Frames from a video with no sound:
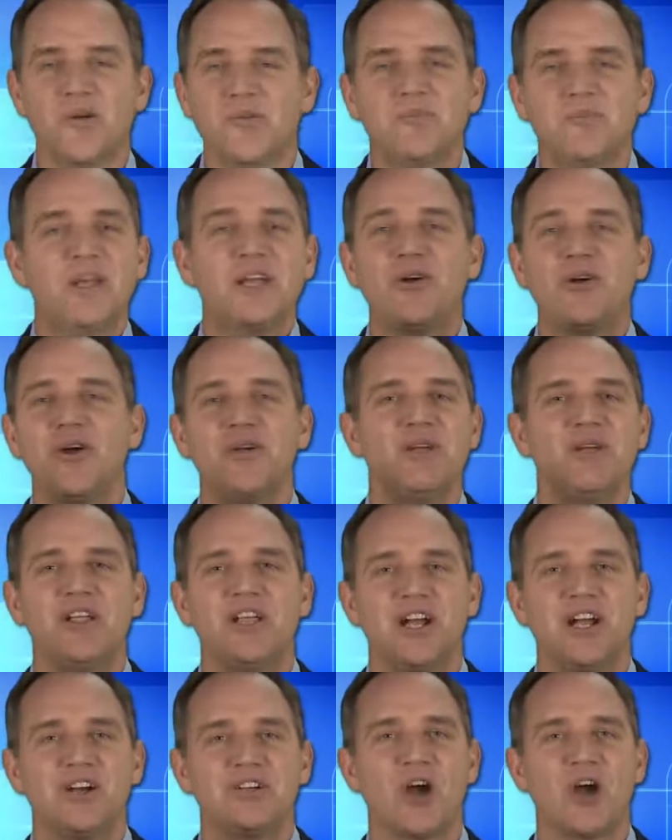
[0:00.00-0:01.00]
Bitcoin
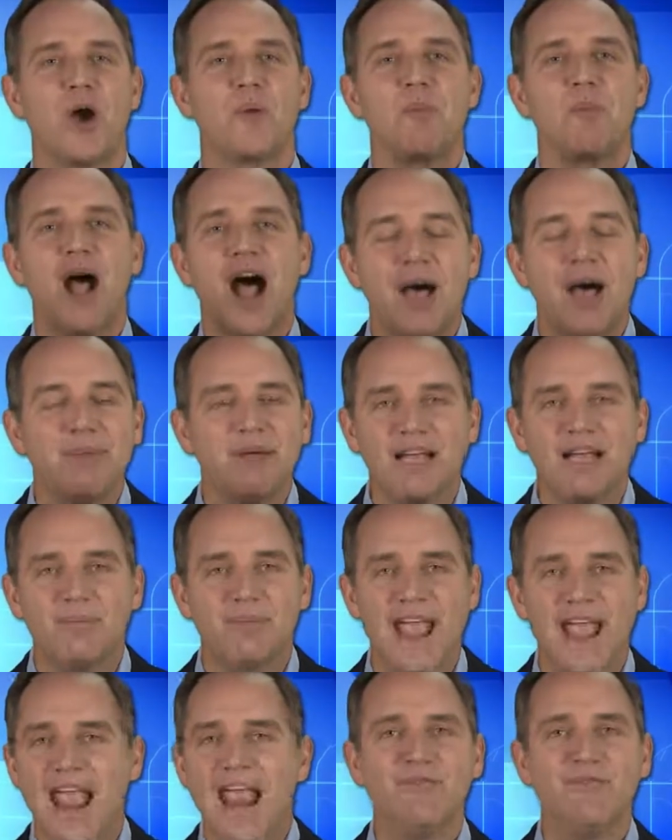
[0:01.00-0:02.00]
millionaires are popping up
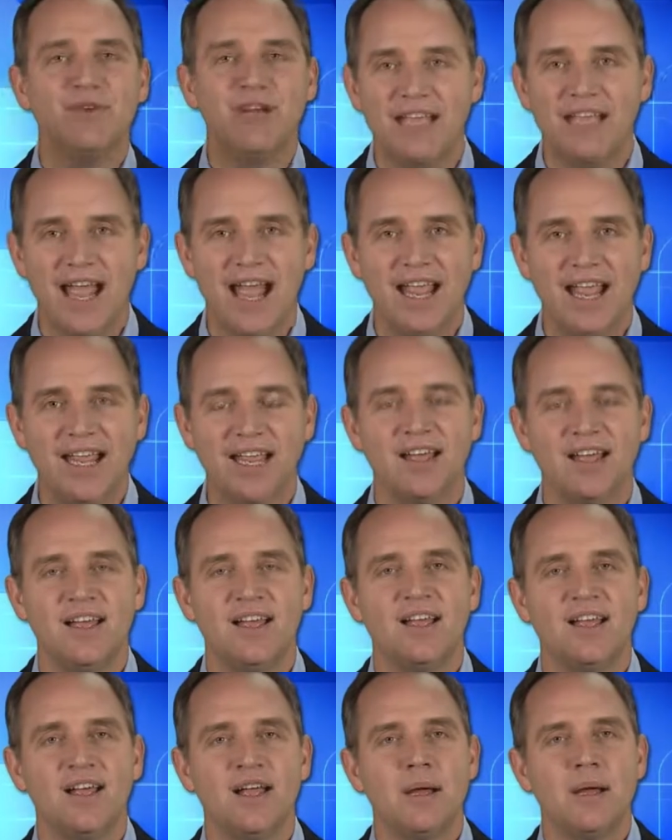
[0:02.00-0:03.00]
every day.
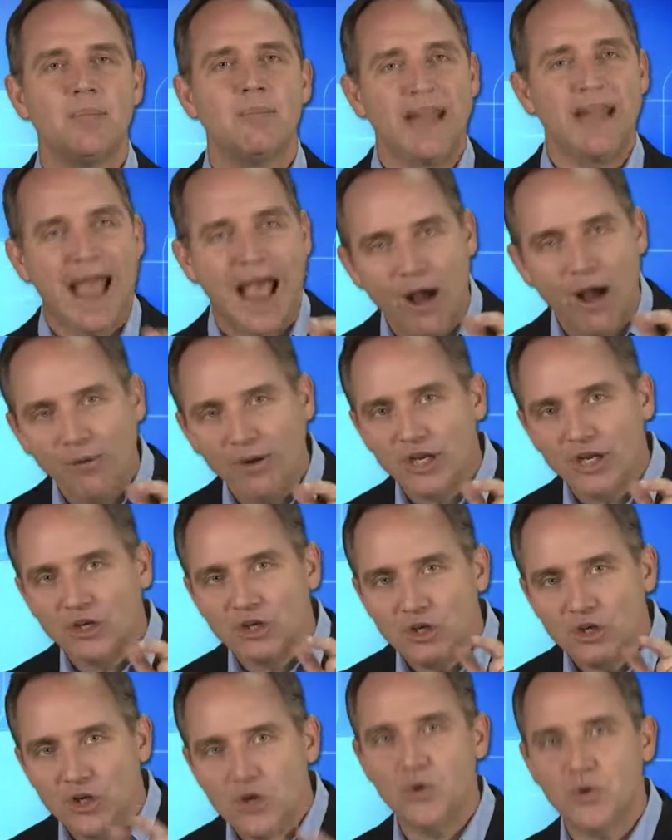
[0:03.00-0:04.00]
But how
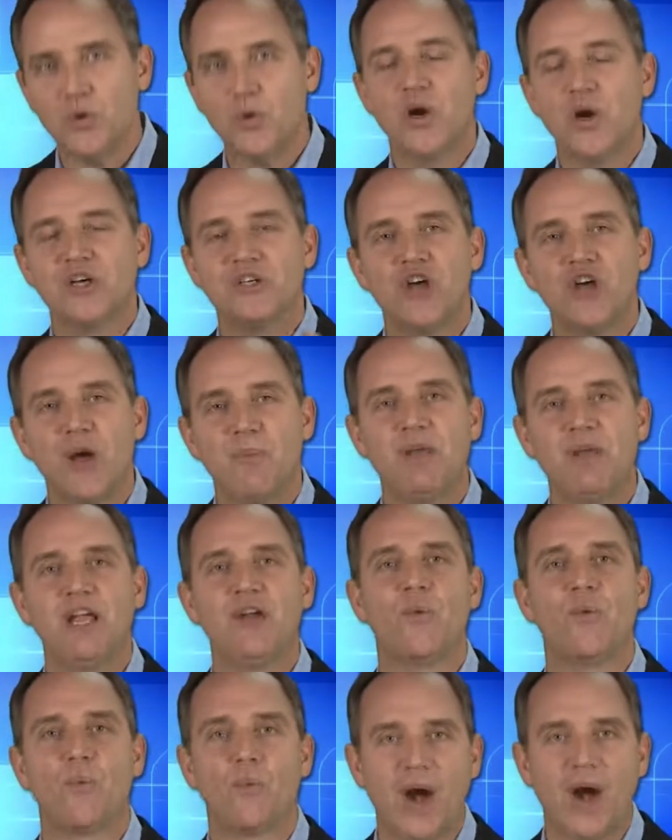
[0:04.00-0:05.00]
can you jump
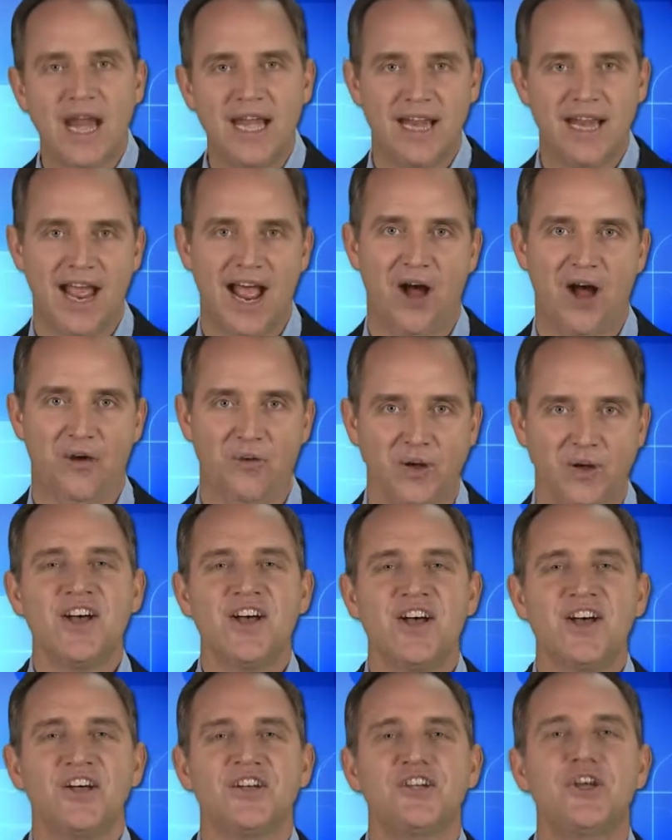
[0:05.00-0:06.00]
in right now?
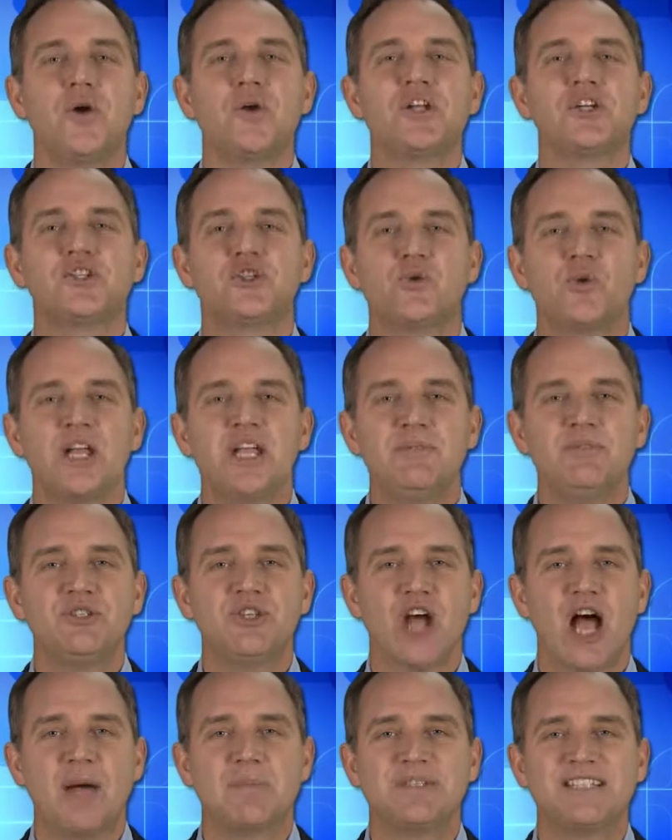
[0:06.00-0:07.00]
Go to
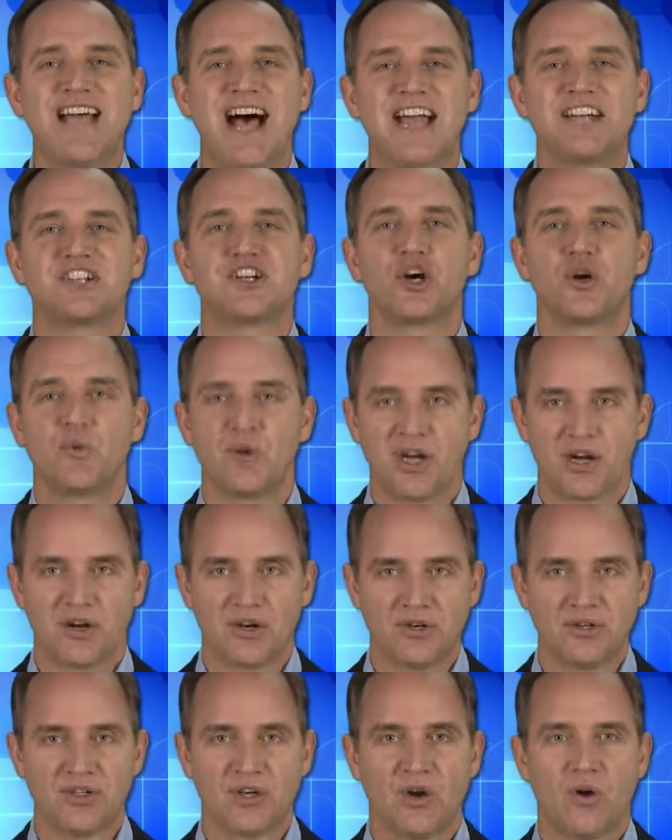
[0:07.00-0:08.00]

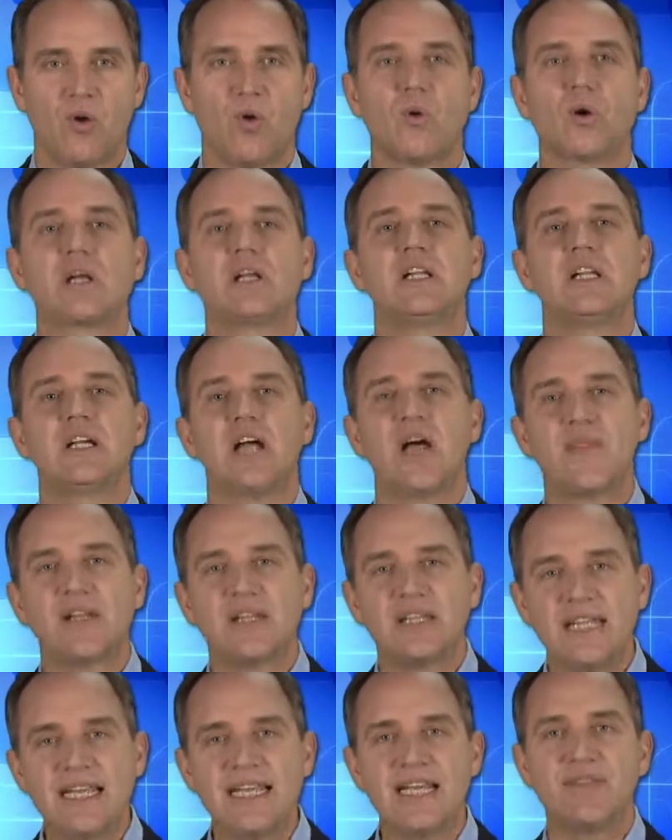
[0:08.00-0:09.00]
dreamjob.careers or click on the
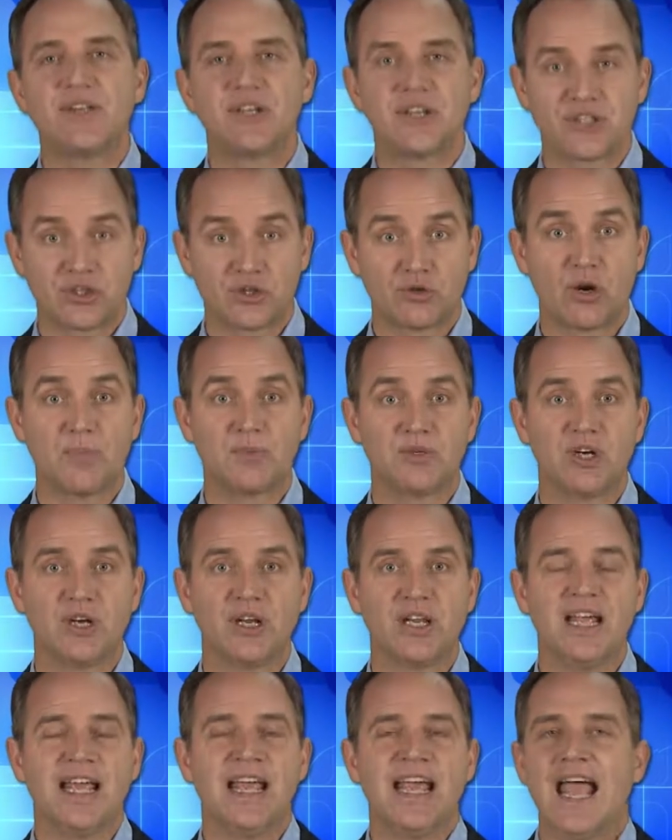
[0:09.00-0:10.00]
link in the description
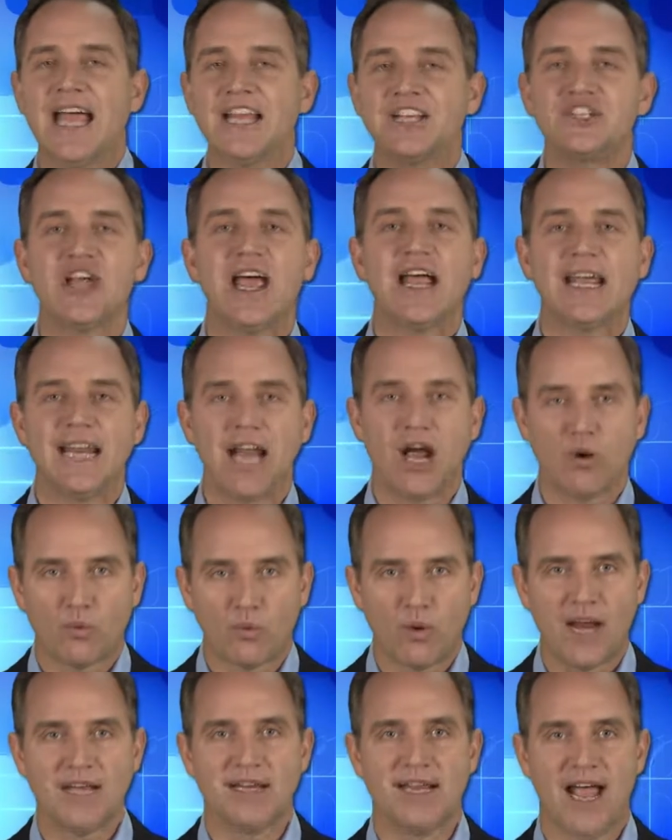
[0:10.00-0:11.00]
and check it out
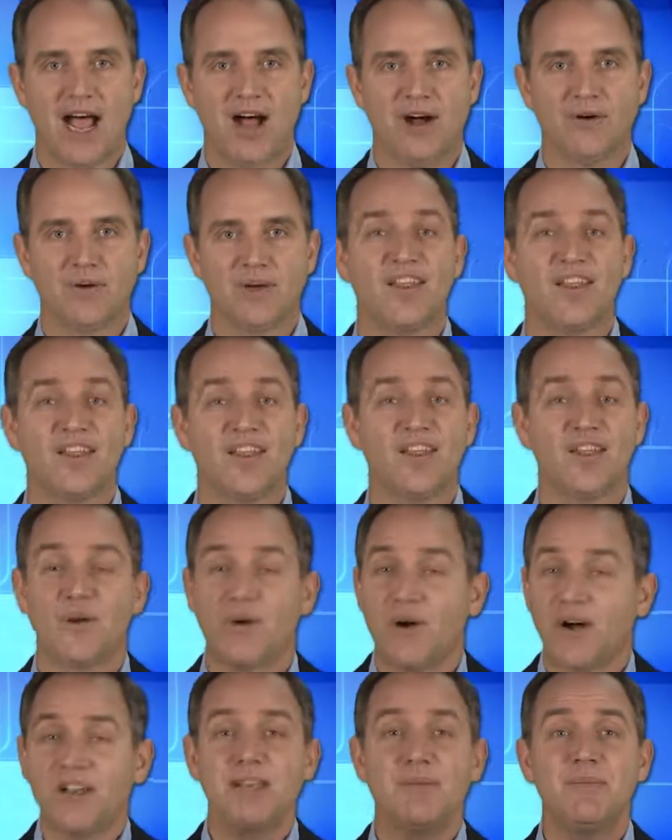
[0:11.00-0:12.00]
right now. There
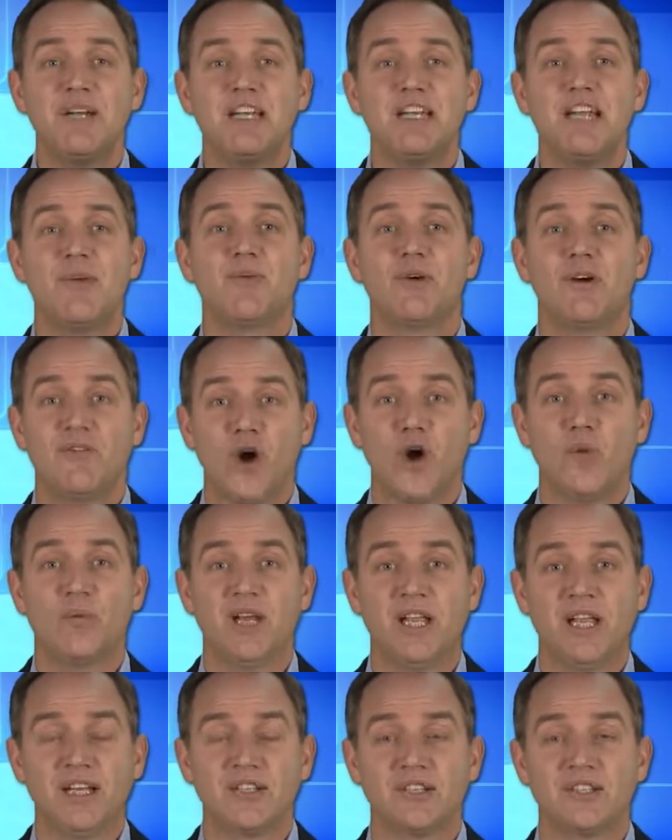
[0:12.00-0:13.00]
are a limited number of
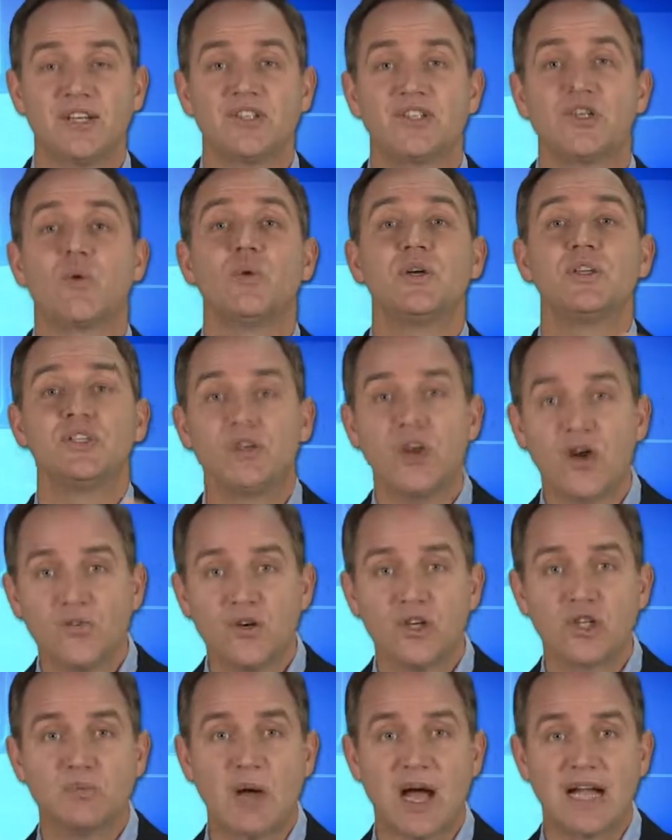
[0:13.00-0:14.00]
openings, so reserve
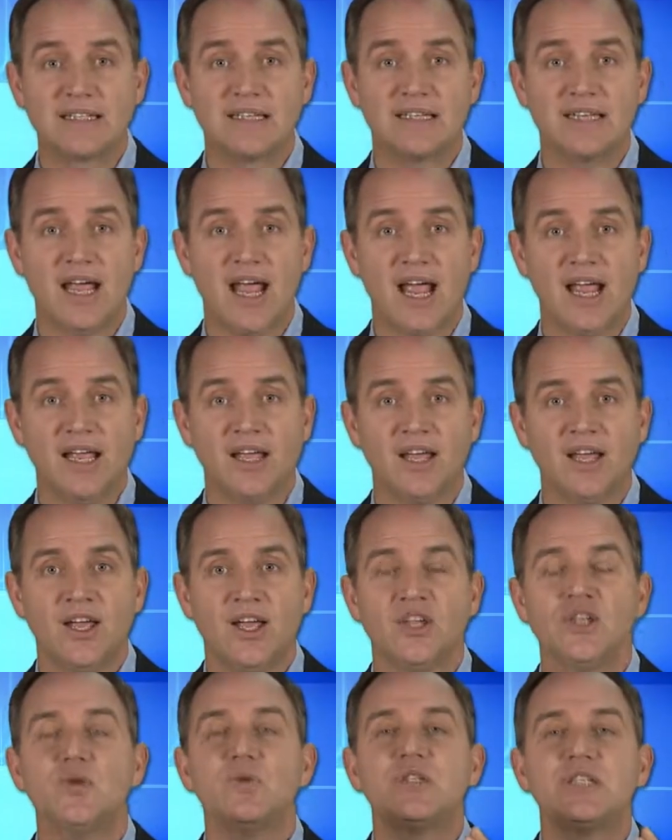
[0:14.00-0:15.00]
your spot today.
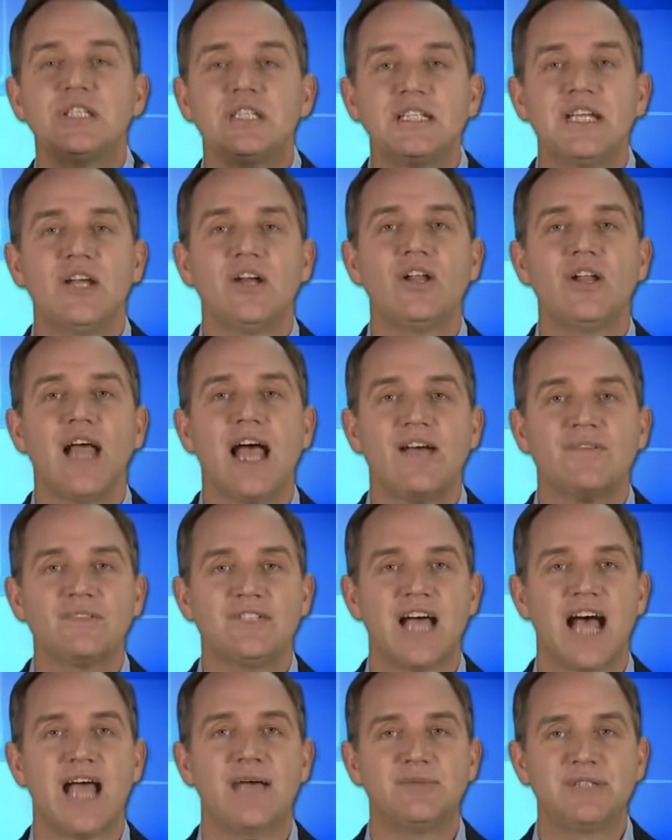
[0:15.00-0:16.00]
You still have
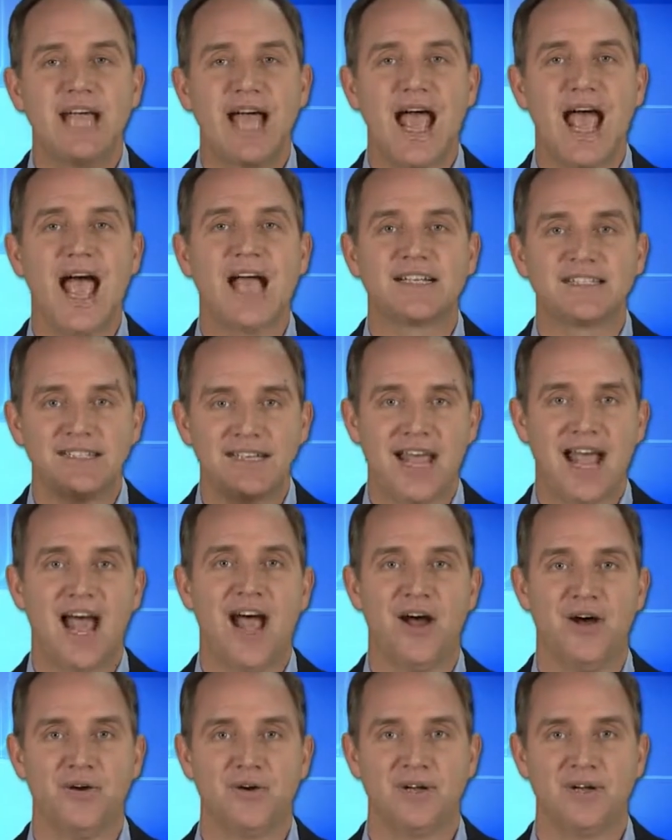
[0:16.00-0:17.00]
time to act now.